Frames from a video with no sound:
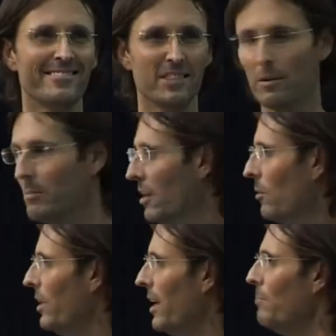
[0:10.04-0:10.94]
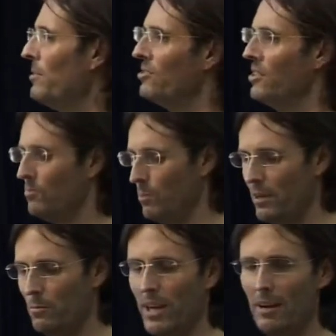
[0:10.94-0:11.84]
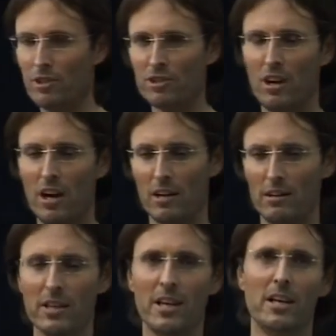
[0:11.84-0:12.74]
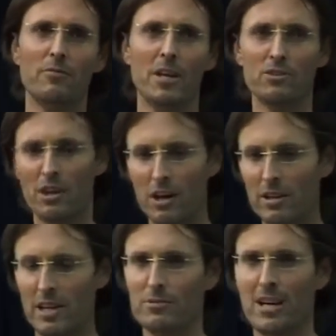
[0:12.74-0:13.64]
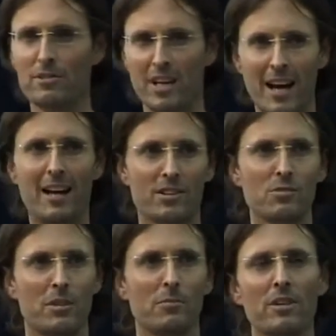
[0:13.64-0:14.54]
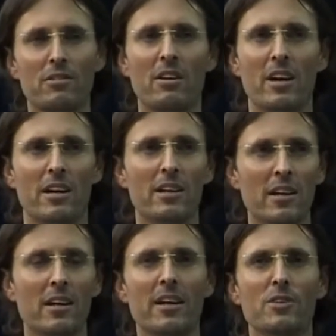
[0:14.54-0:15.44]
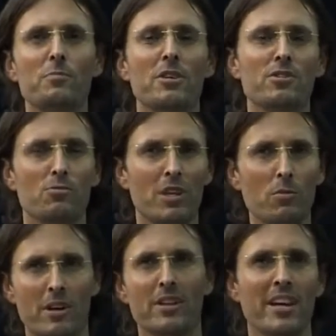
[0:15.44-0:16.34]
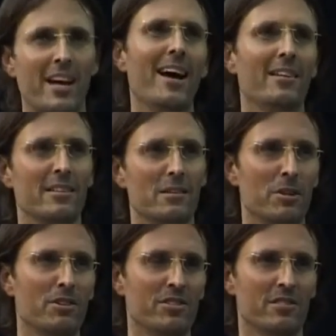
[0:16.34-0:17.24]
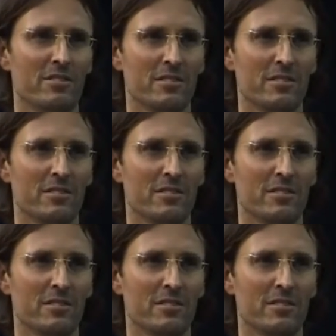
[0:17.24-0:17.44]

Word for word: Yep. What happens is when we have a child, if our child comes up to hug us when we're crying, it's because we want to get out of the emotion.